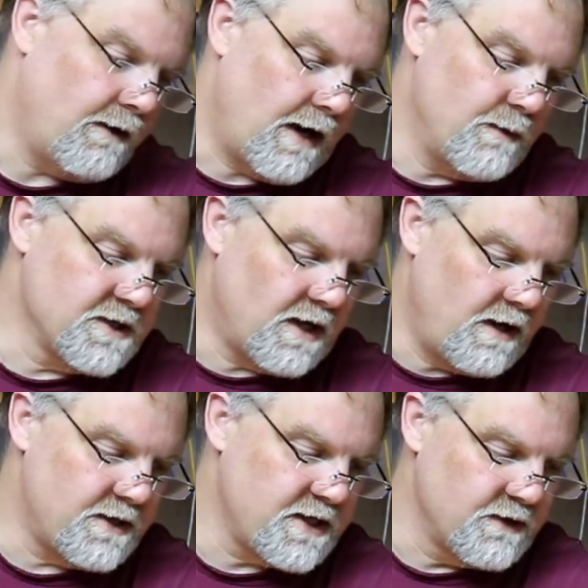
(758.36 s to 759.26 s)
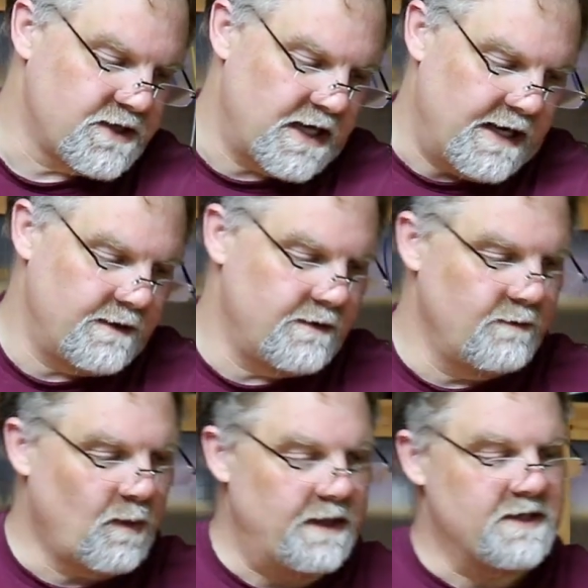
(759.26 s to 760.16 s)
I was also sent
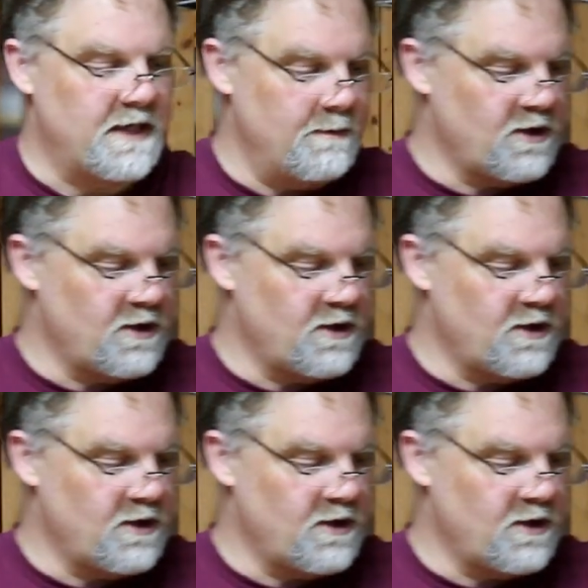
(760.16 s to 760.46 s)
by the same